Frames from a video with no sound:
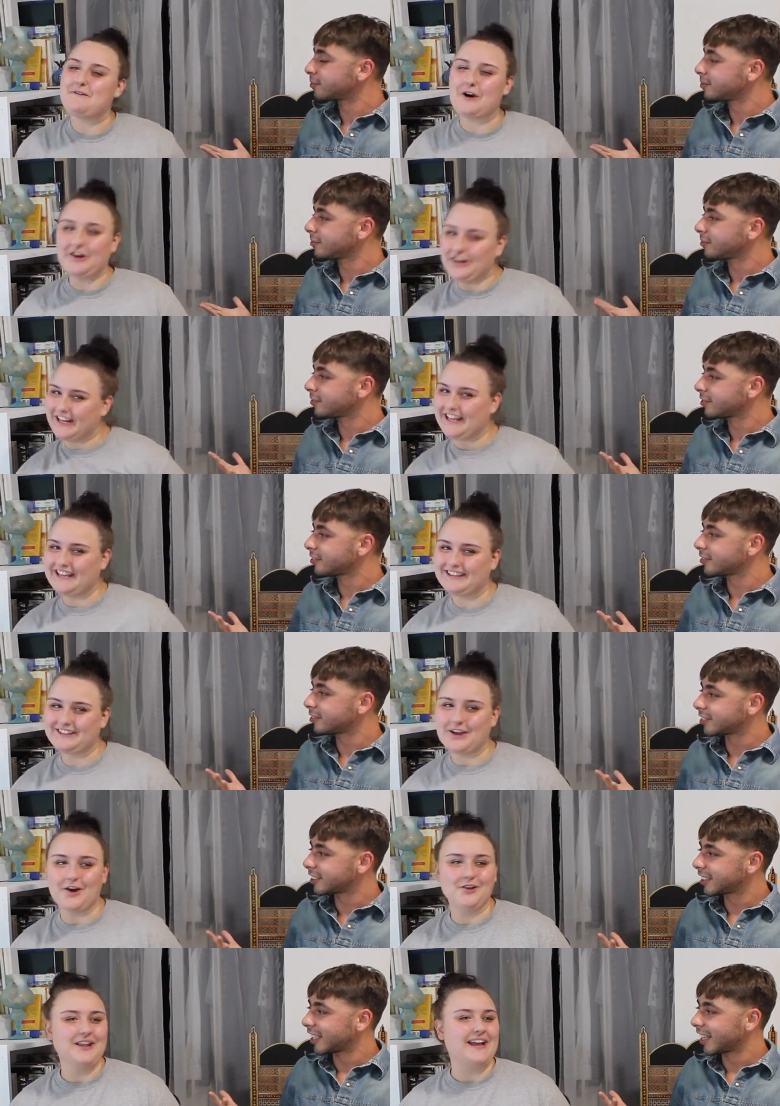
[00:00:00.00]
Speaker 1: partying
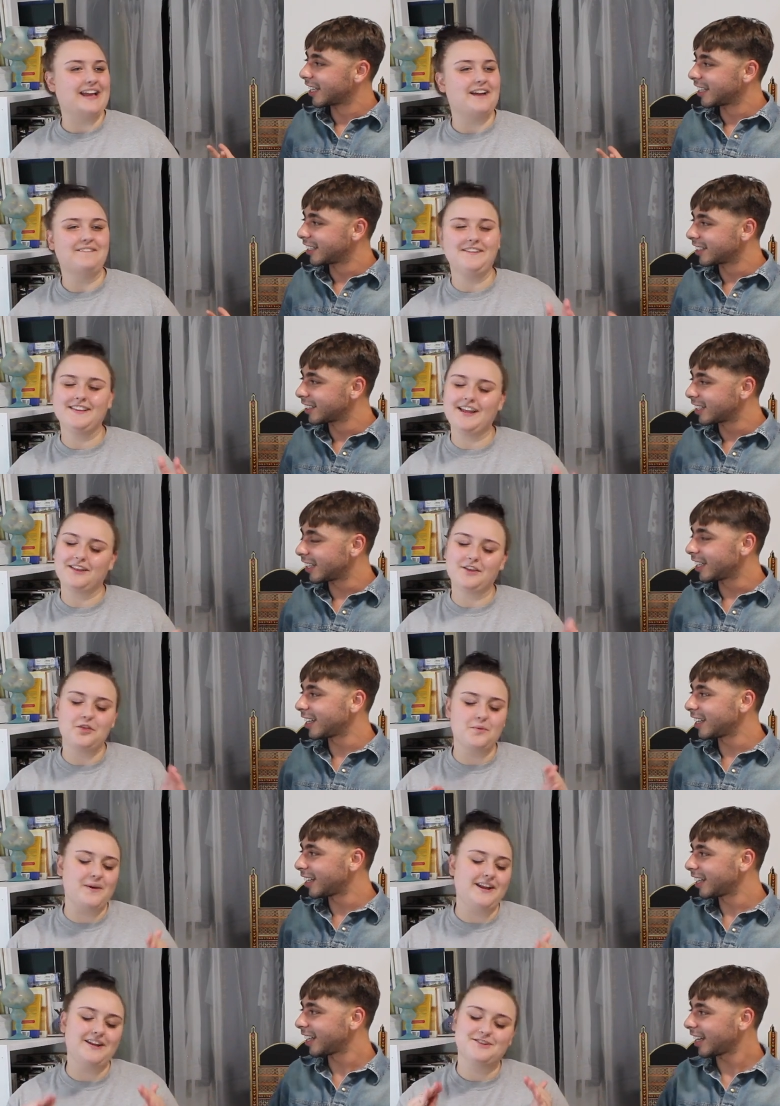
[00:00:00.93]
though. Like I feel like
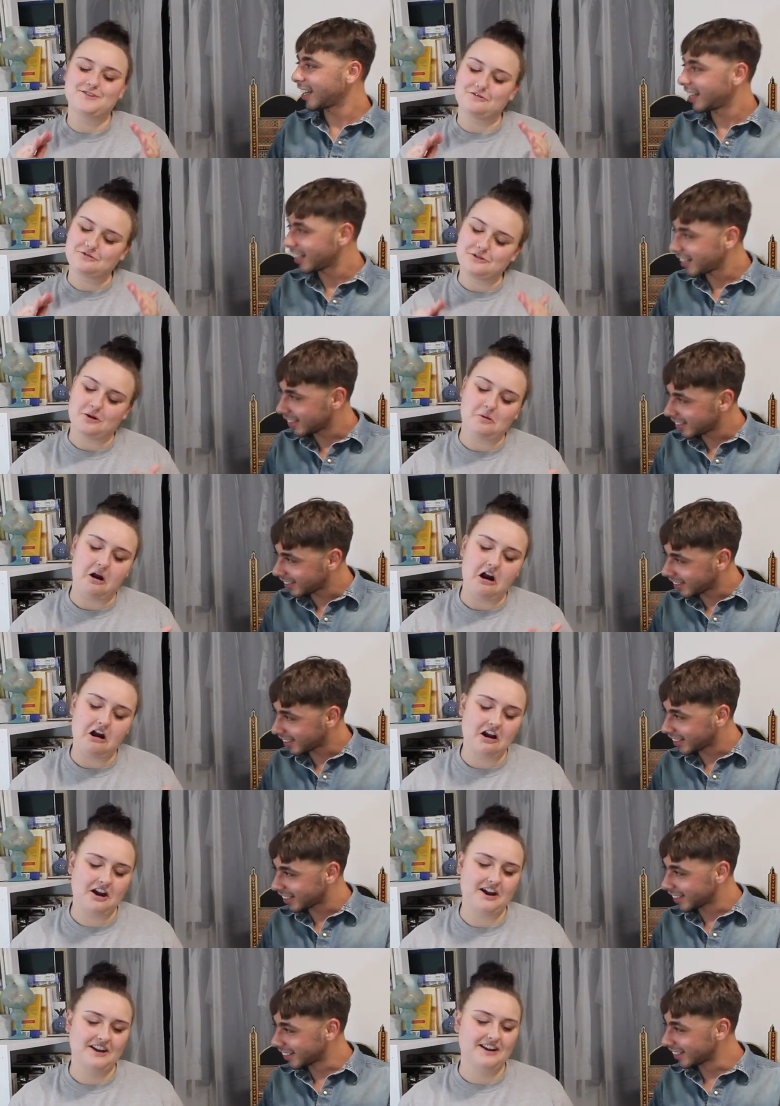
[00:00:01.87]
Lithuanians go so
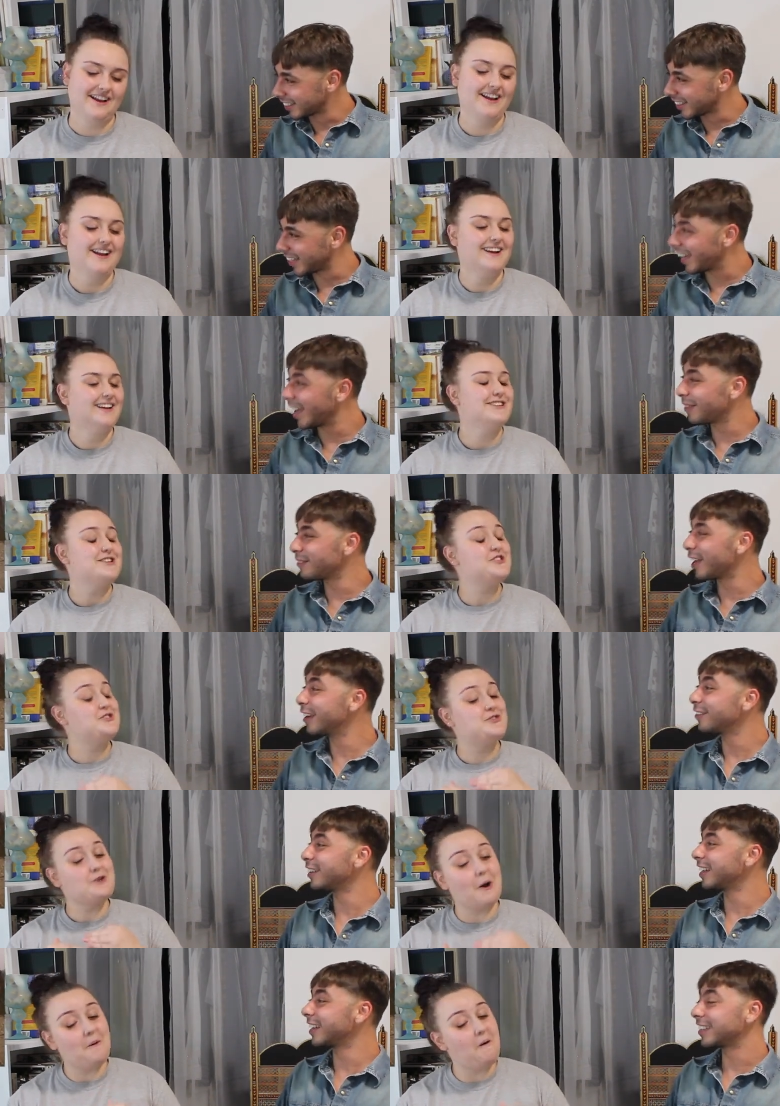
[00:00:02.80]
hard. Yeah,
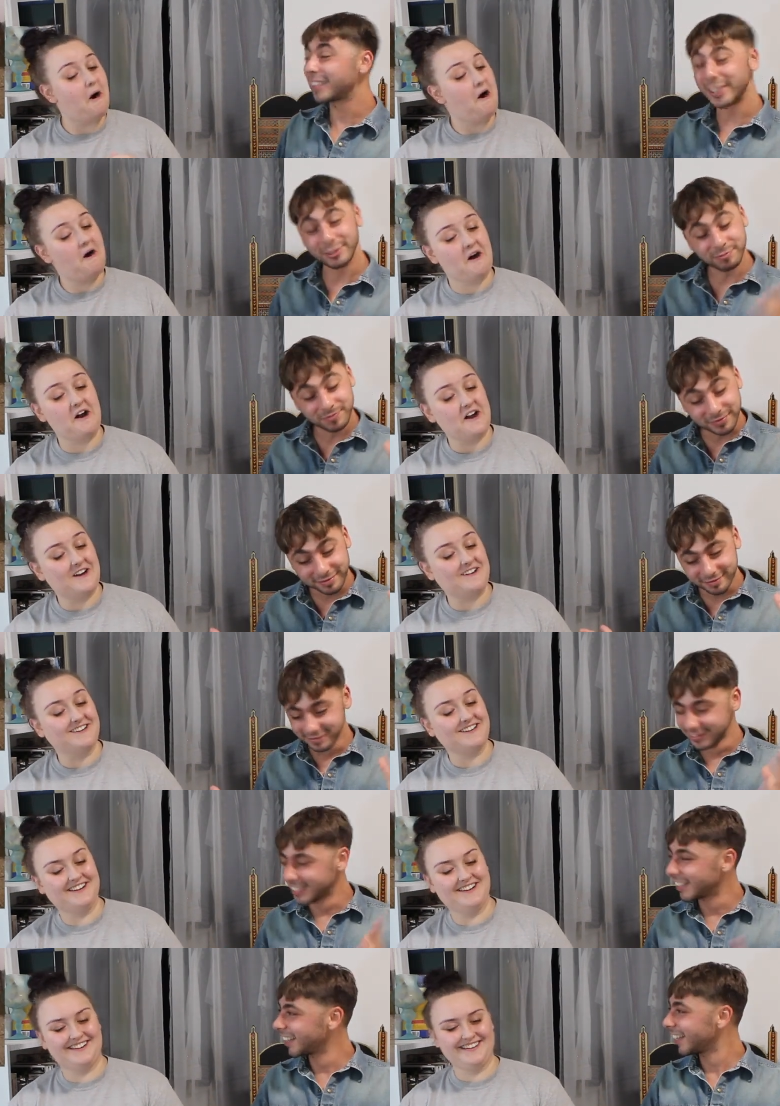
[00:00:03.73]
maybe so
Speaker 2: hard.
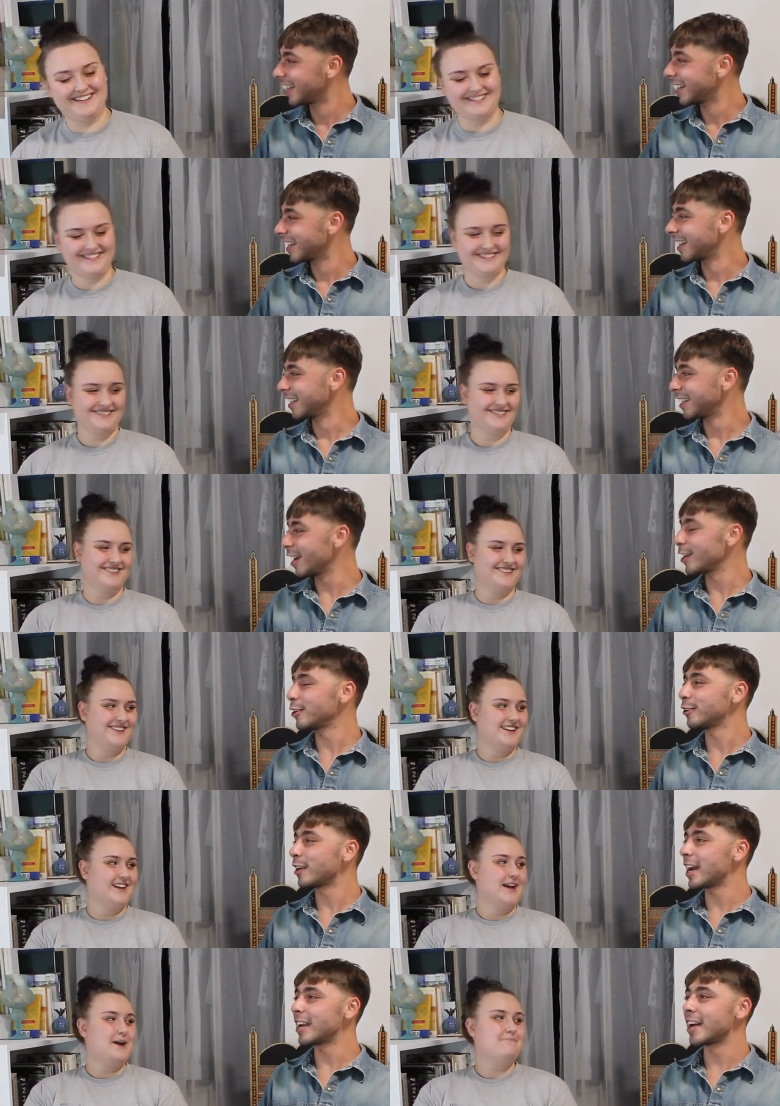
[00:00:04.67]
yeah,
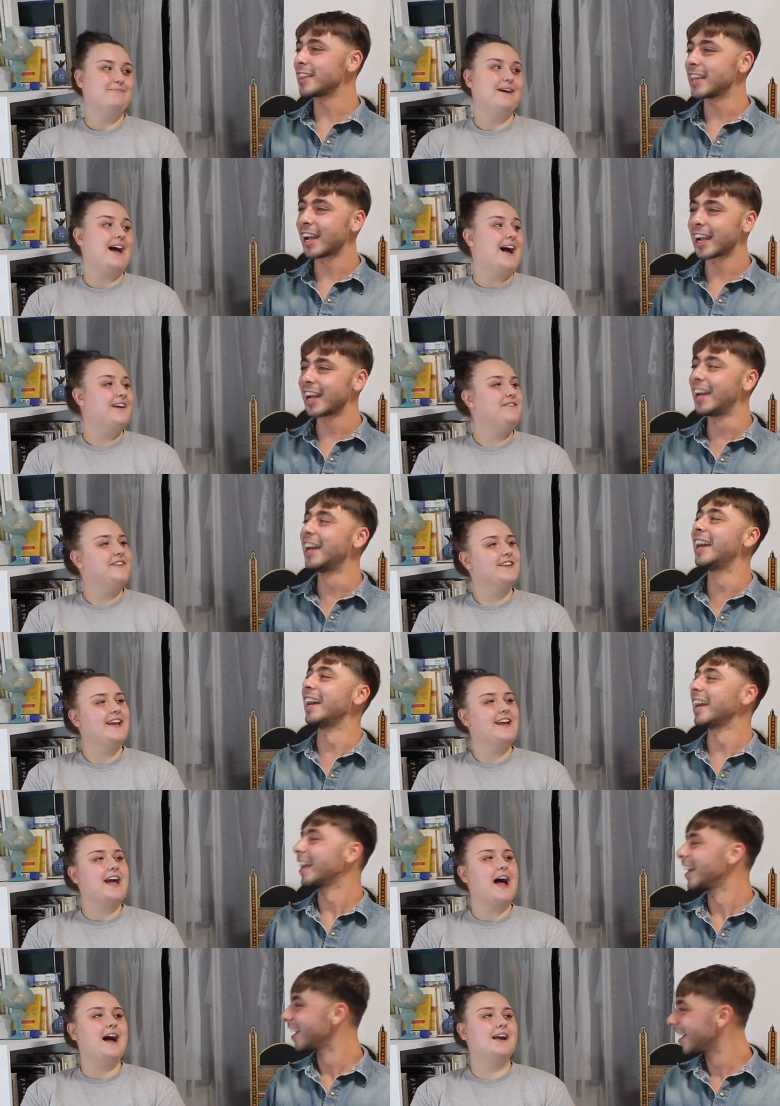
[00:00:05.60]
you're right but I feel
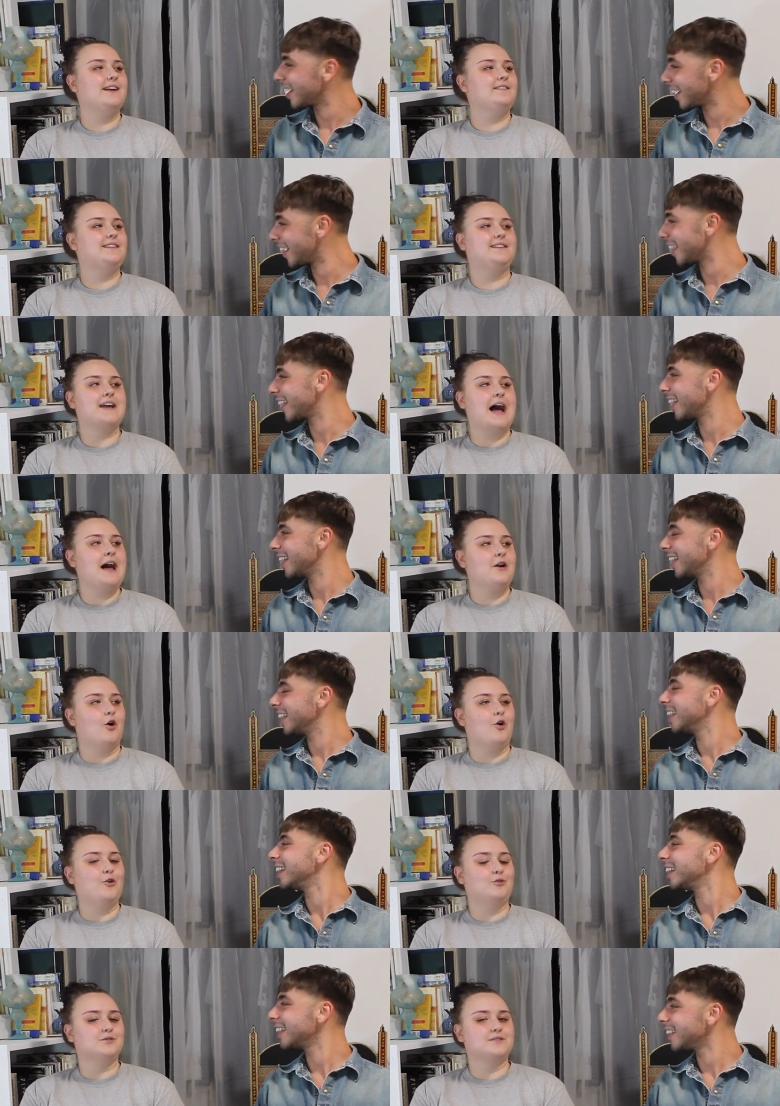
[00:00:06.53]
like
Speaker 1: I got
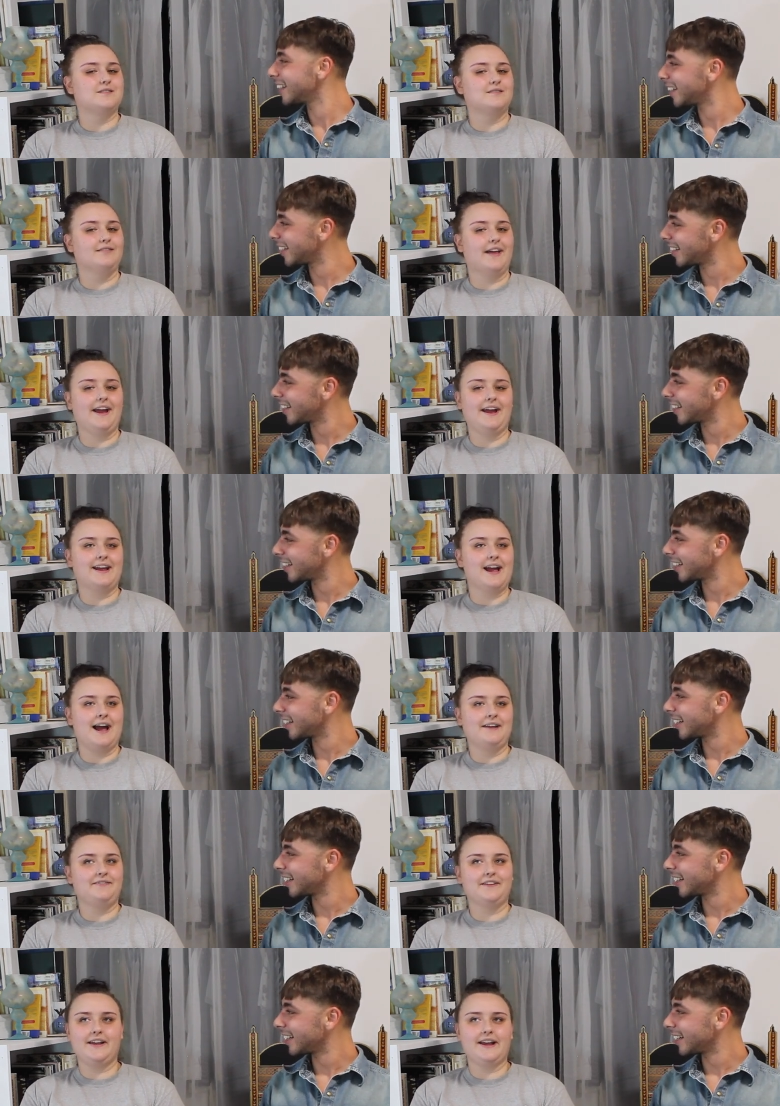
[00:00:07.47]
old. Like
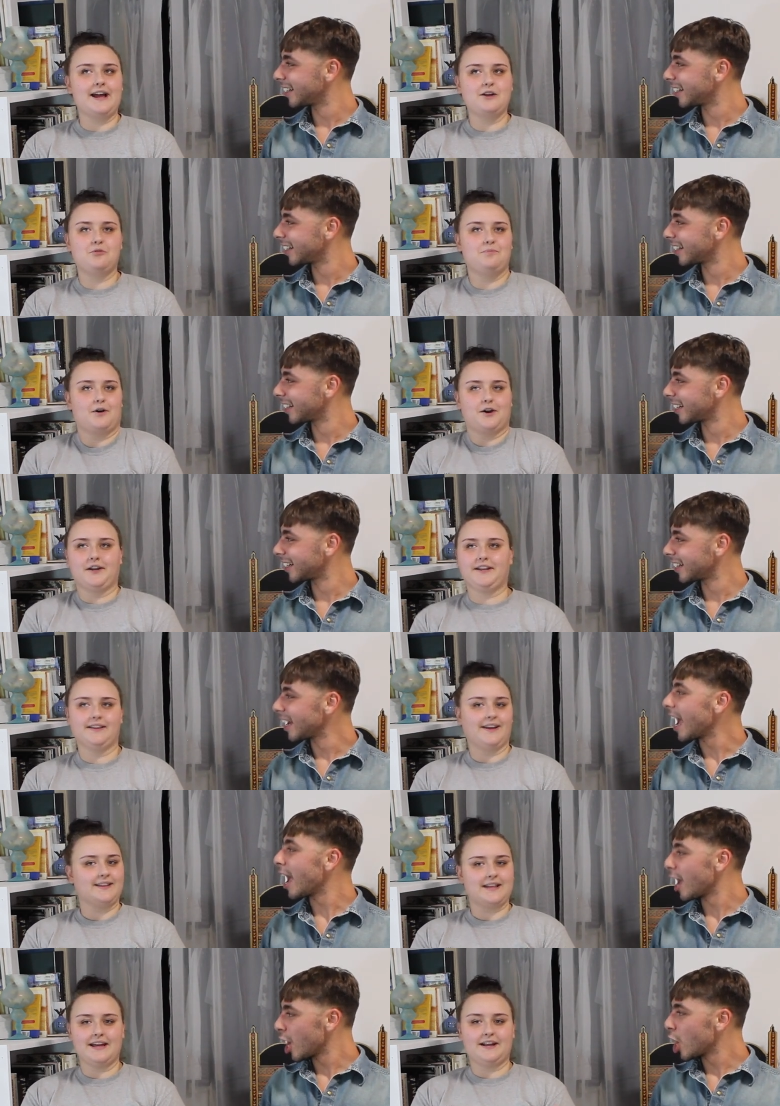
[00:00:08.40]
I feel like I don't party
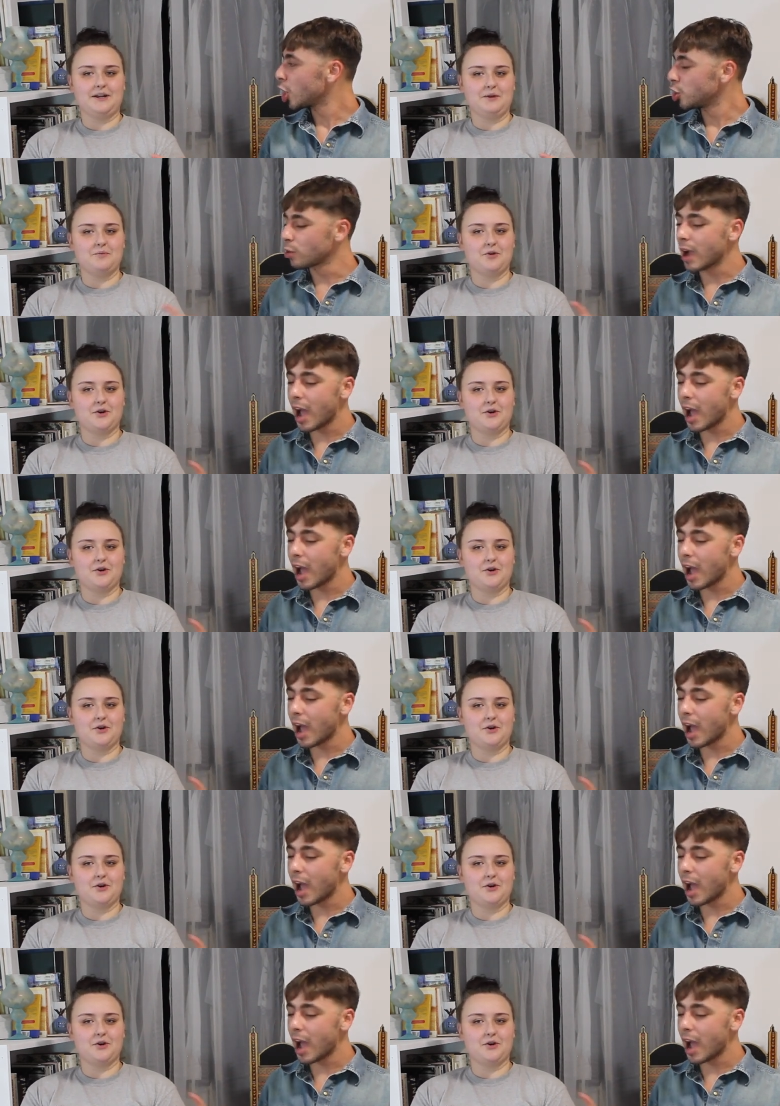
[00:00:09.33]
like that anymore. You